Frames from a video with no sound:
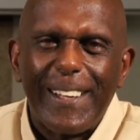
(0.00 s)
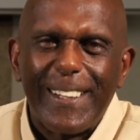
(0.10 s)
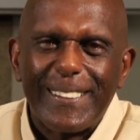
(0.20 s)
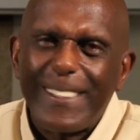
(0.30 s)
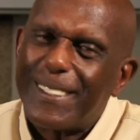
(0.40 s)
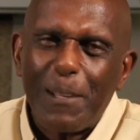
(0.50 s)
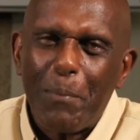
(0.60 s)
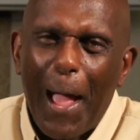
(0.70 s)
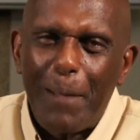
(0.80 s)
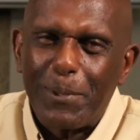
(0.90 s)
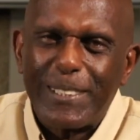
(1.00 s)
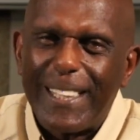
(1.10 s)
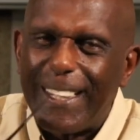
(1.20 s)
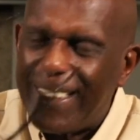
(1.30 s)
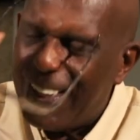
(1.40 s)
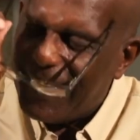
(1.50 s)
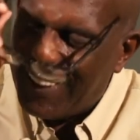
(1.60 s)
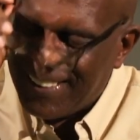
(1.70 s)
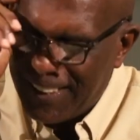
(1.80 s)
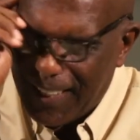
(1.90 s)
This is a Bible study.
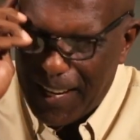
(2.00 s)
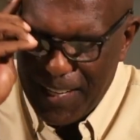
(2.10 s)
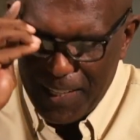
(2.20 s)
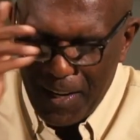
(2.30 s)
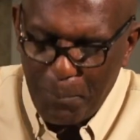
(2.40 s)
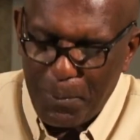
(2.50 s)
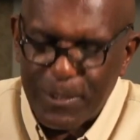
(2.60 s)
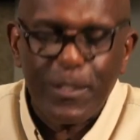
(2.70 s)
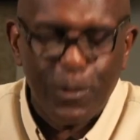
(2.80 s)
Let's look at Numbers,